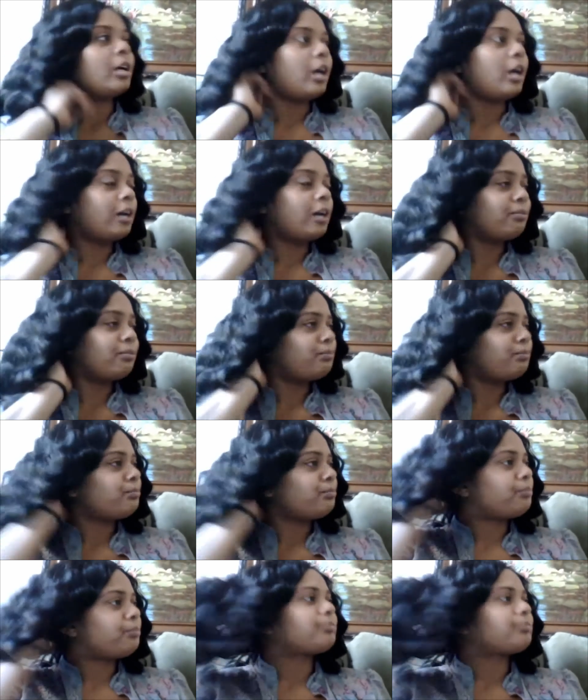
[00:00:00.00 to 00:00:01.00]
Um,
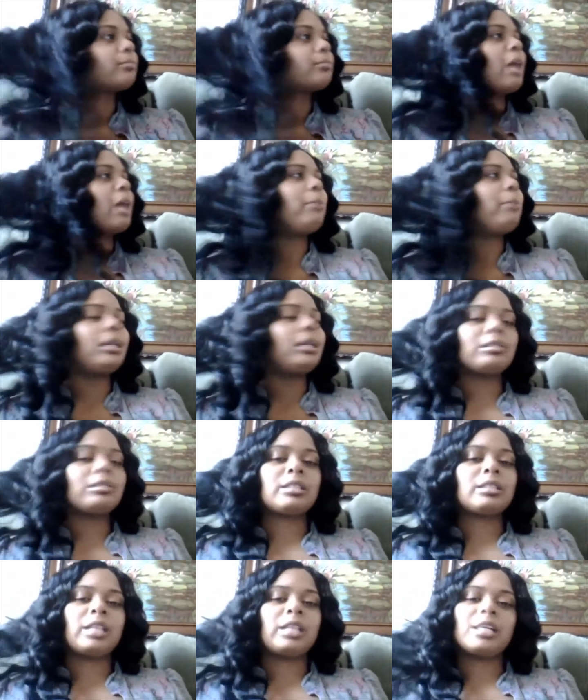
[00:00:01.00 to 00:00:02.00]
I put it in
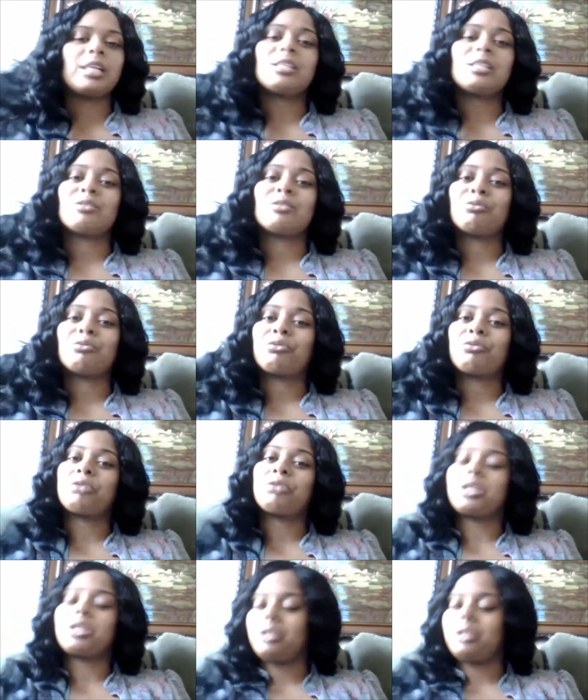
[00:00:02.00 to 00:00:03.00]
today. This is
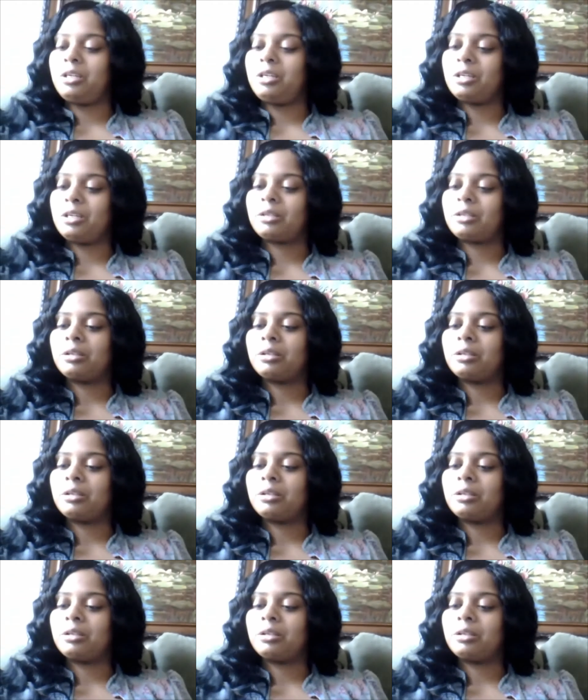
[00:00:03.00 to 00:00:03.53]
freshly done.